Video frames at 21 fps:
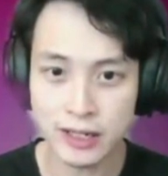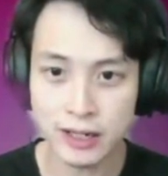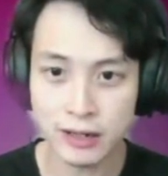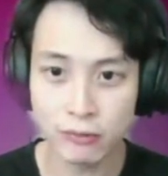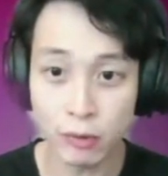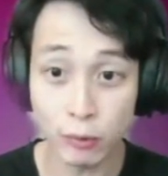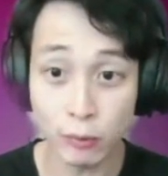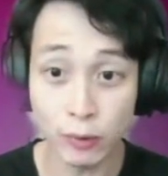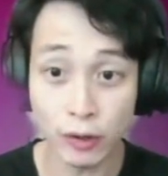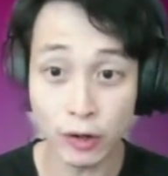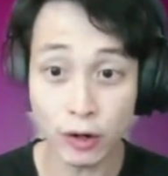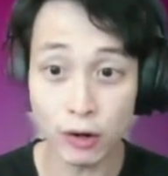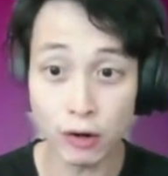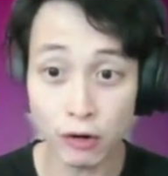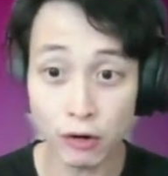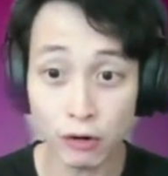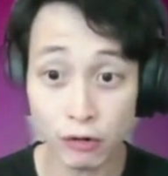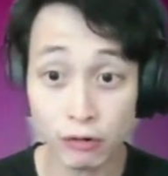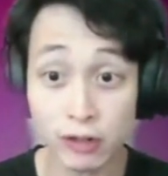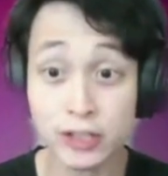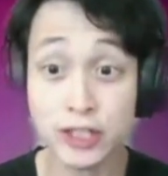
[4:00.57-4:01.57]
what we call
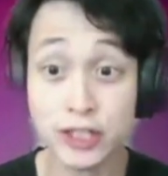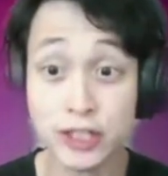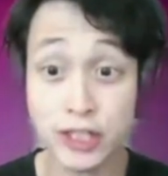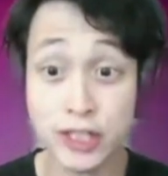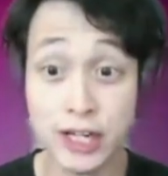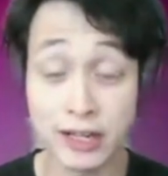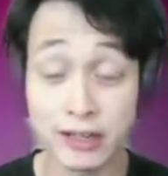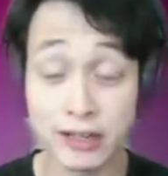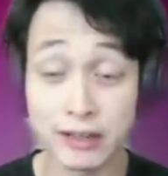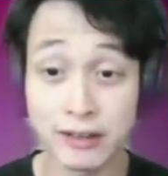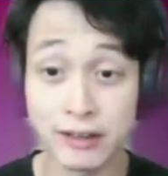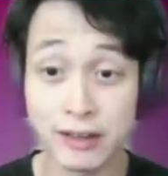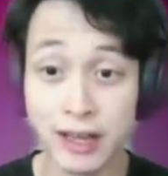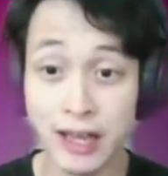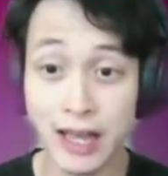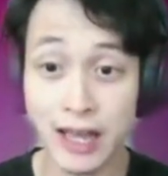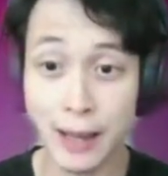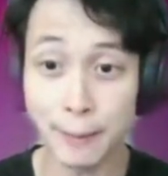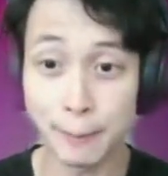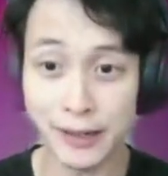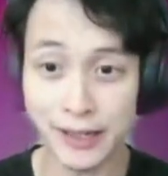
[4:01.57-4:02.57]
cross-chain
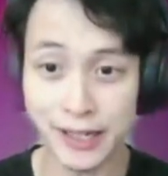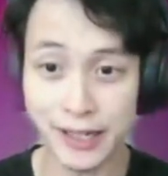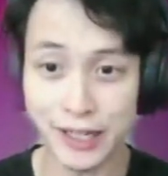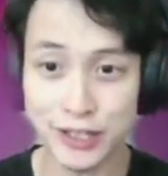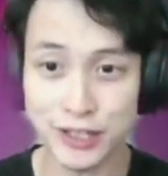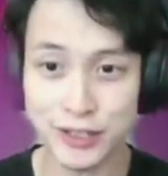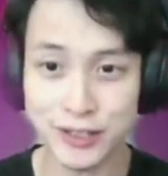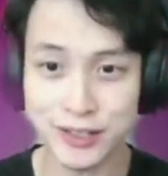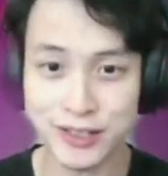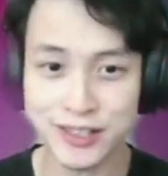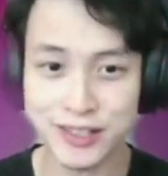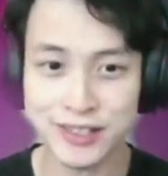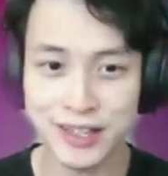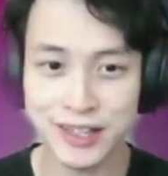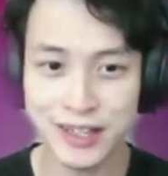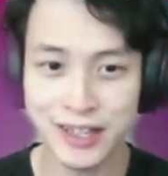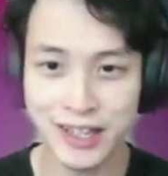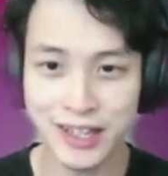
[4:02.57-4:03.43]
applications.